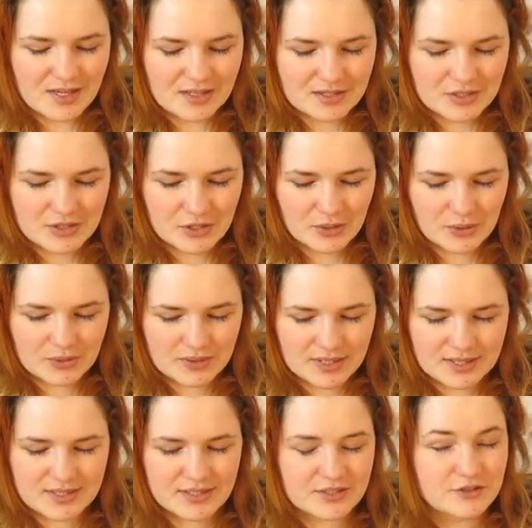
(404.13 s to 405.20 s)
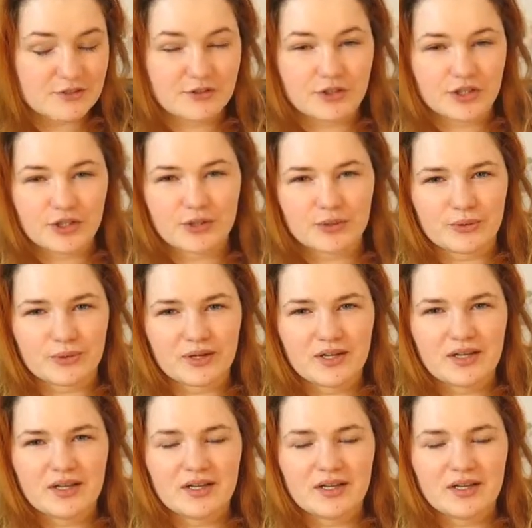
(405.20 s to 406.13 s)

And so this is for you,